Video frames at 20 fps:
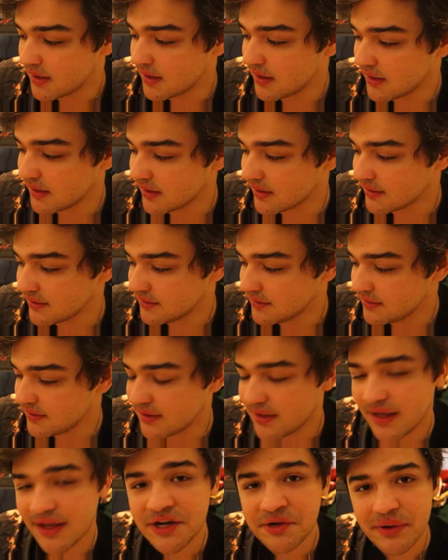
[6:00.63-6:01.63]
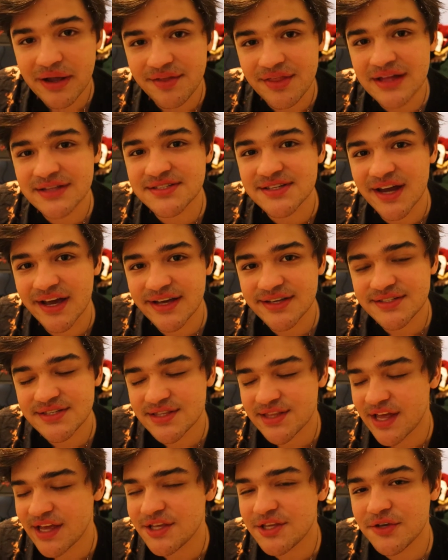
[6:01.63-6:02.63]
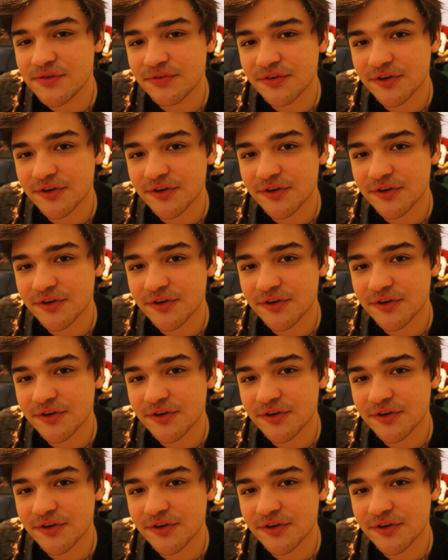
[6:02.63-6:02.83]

Anyway, that's nice. Thank you